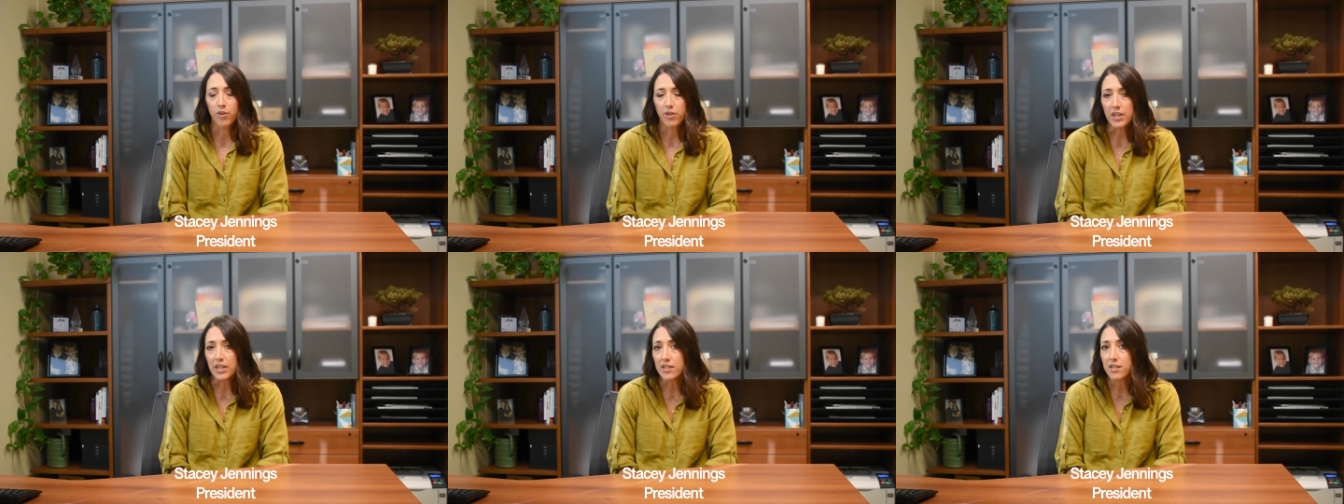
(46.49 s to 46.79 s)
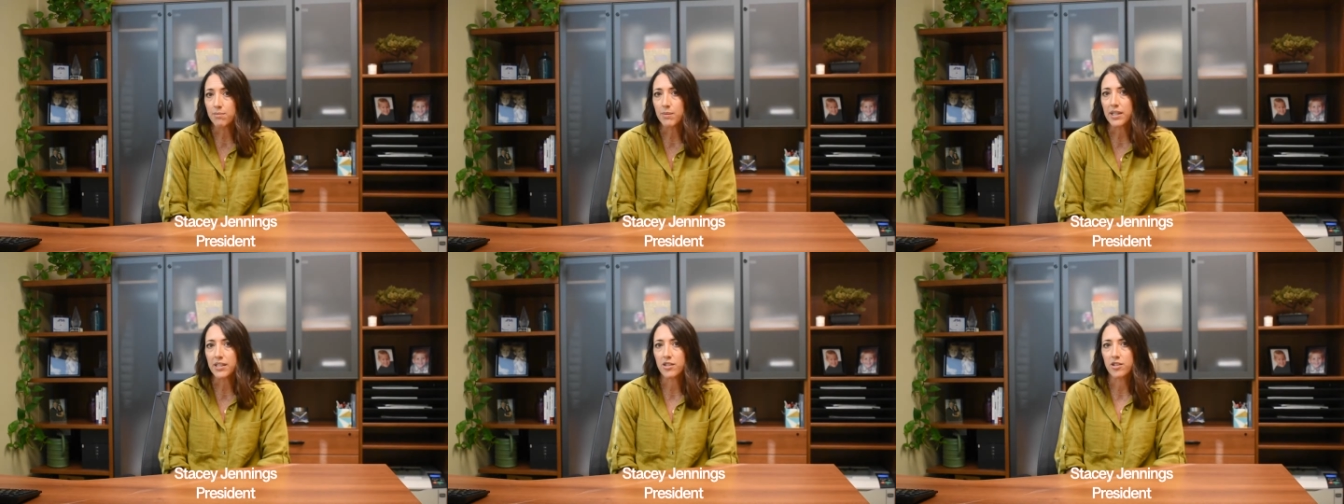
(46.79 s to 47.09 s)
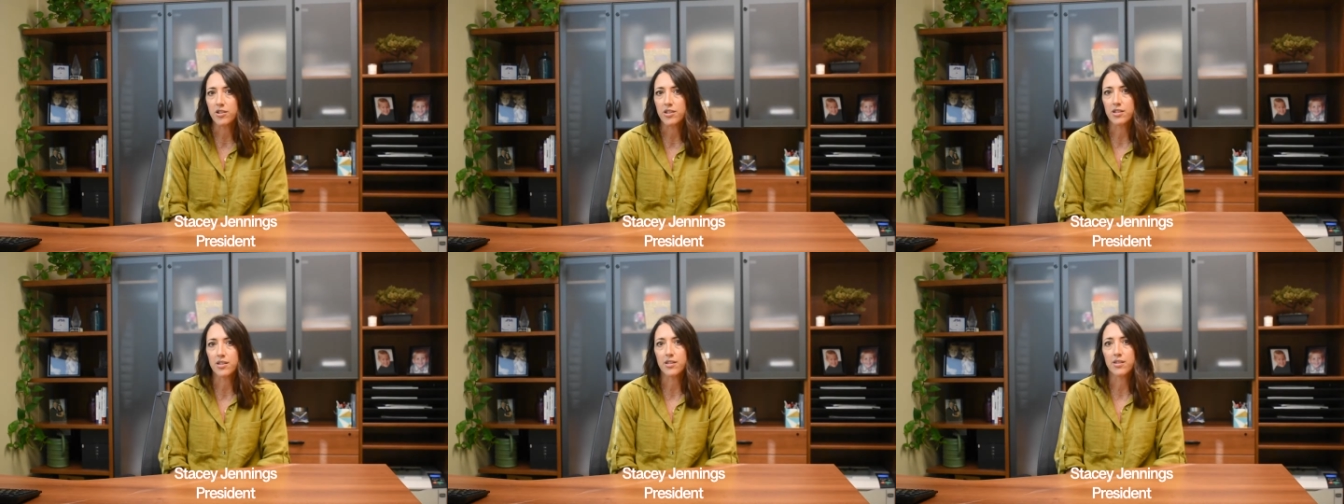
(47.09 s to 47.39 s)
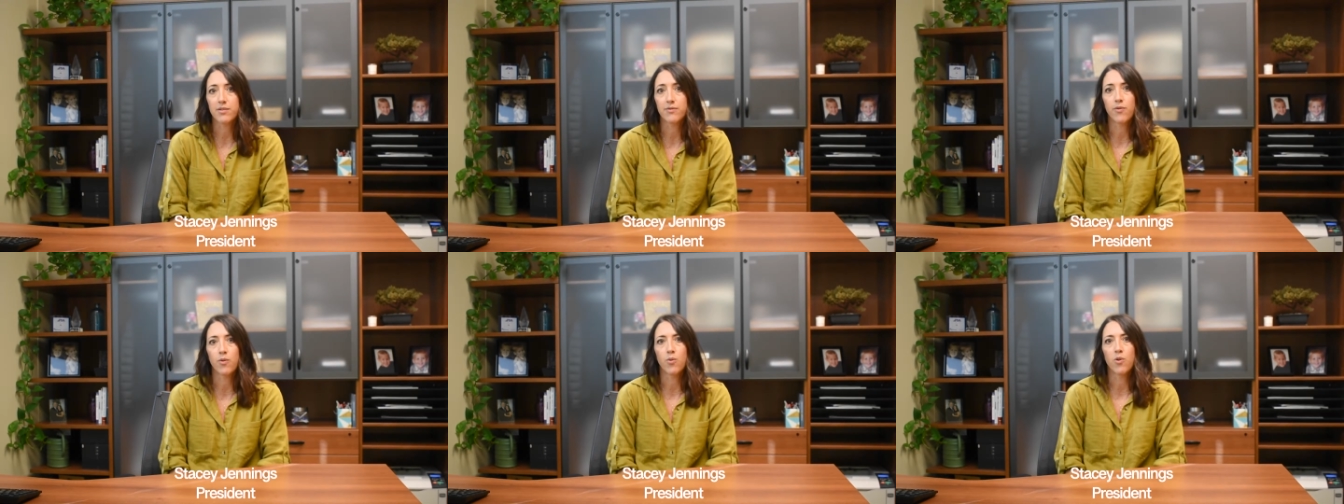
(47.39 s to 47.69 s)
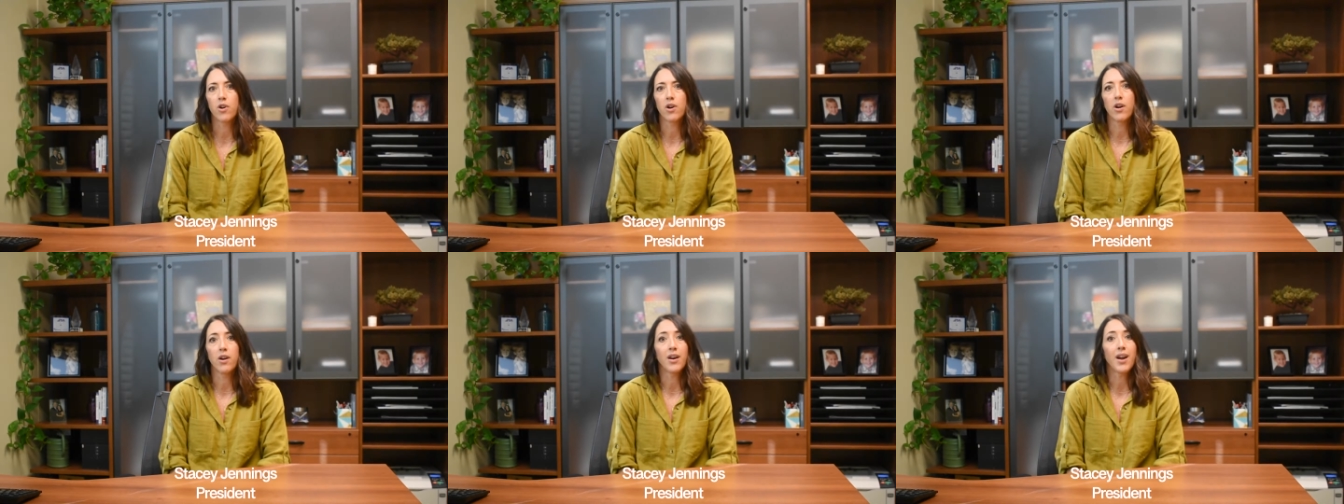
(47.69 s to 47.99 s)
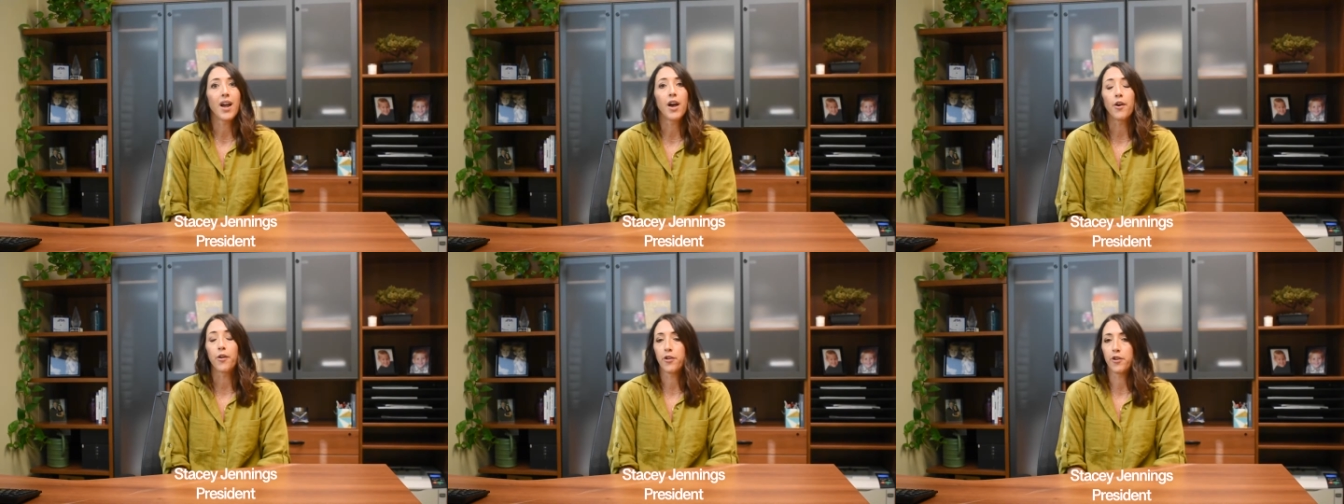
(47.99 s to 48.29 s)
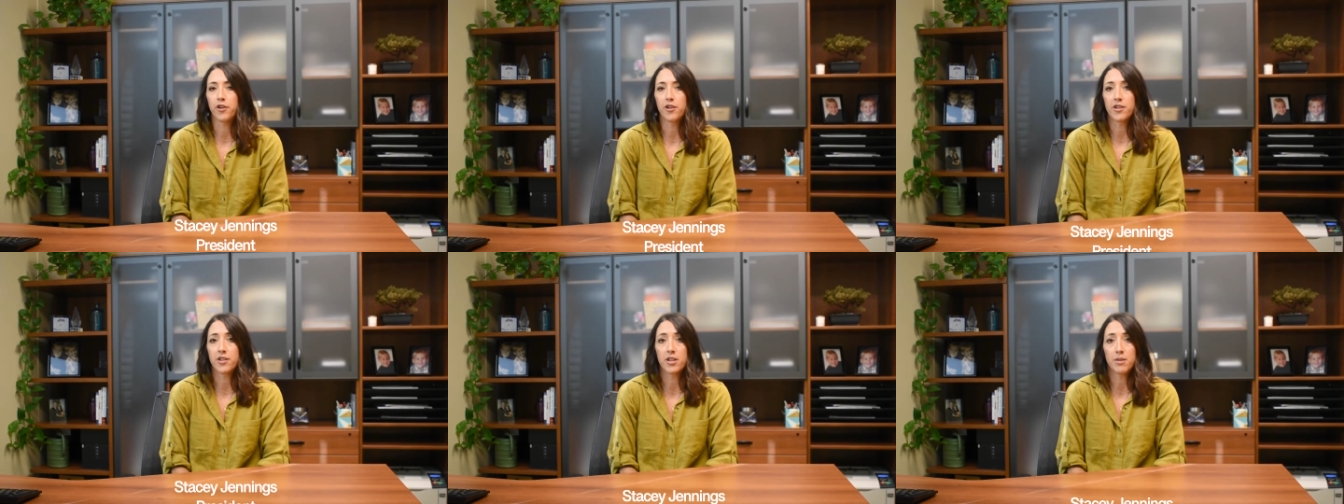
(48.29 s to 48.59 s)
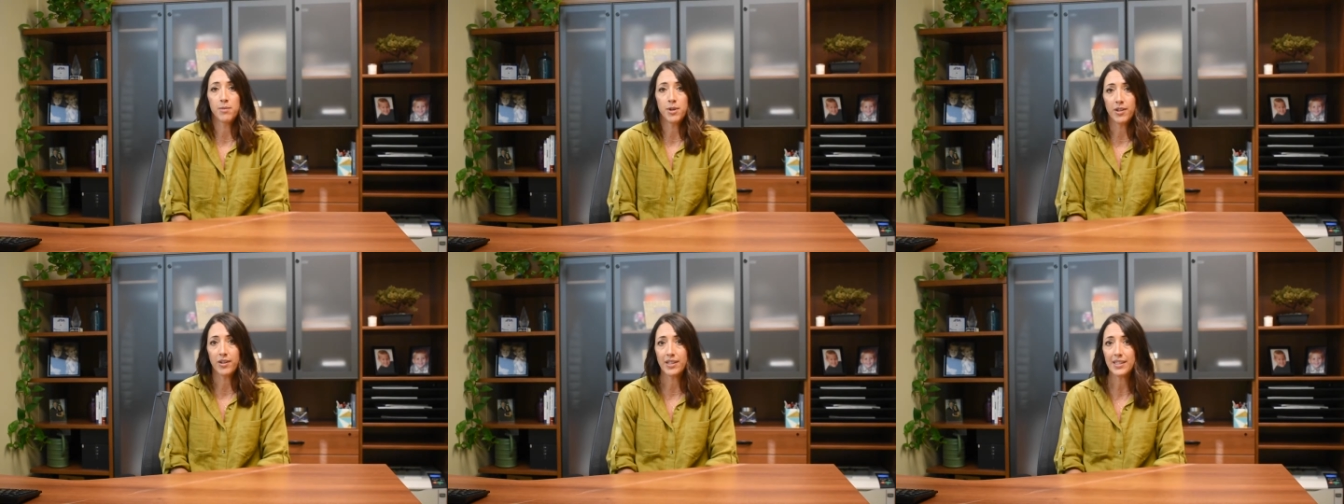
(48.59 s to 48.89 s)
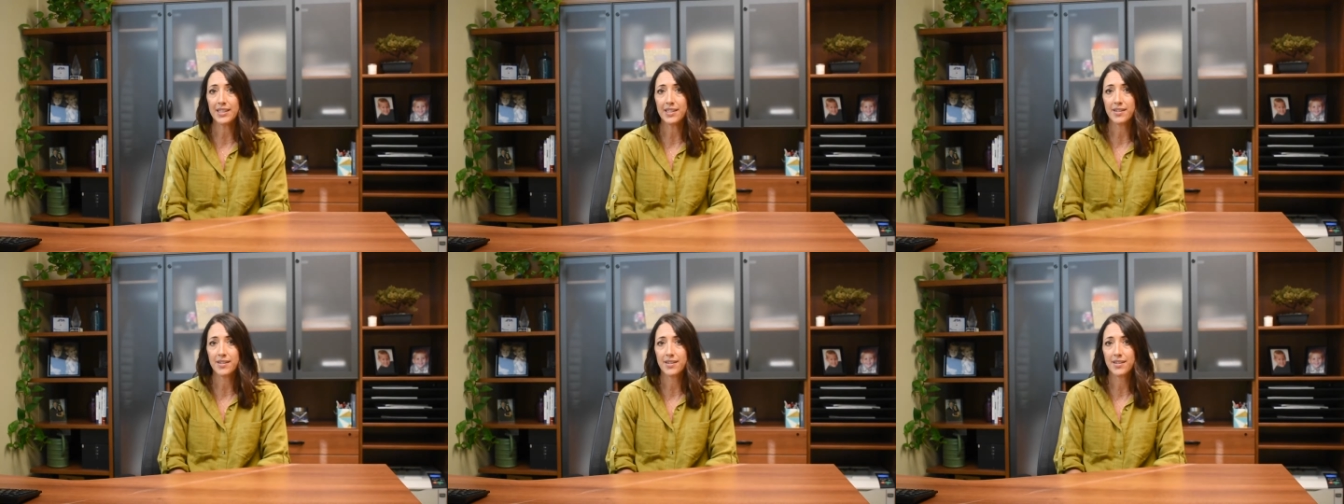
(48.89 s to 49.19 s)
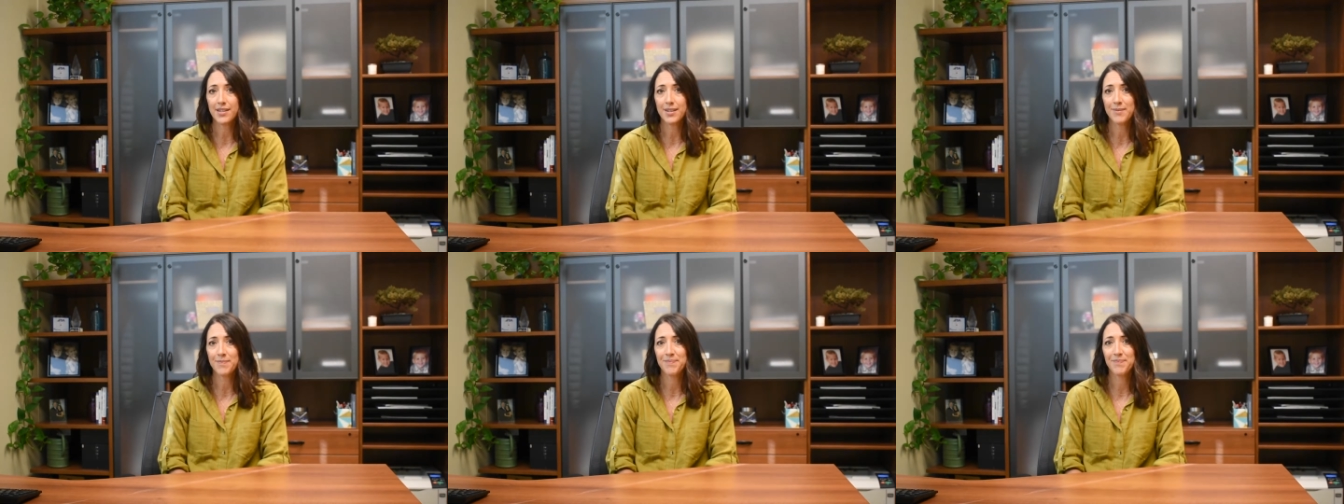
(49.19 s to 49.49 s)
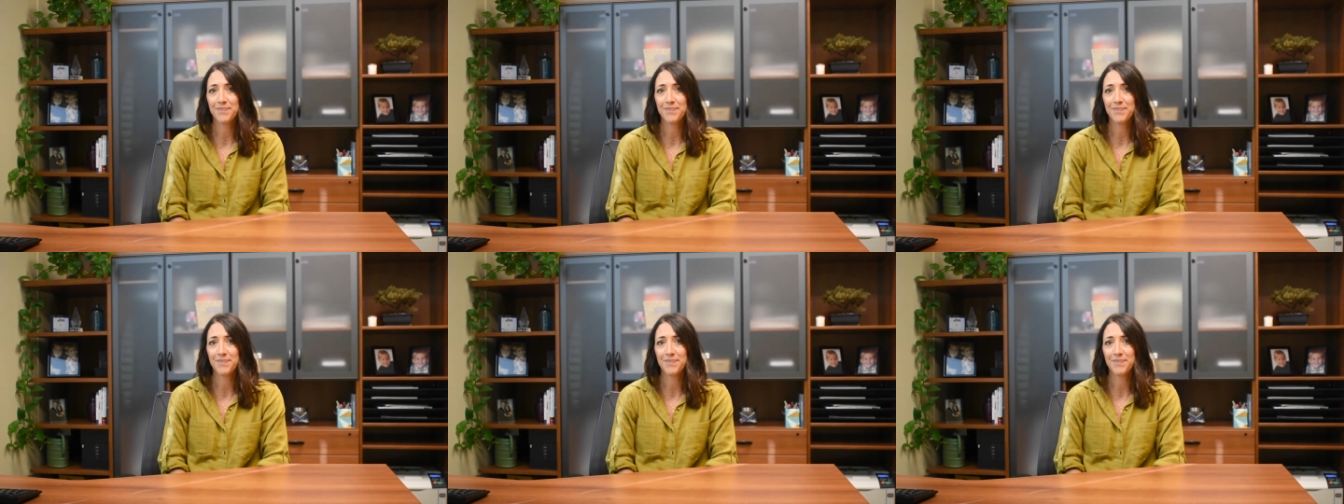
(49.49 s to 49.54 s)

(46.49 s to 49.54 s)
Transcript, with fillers: these messages for healthier communities.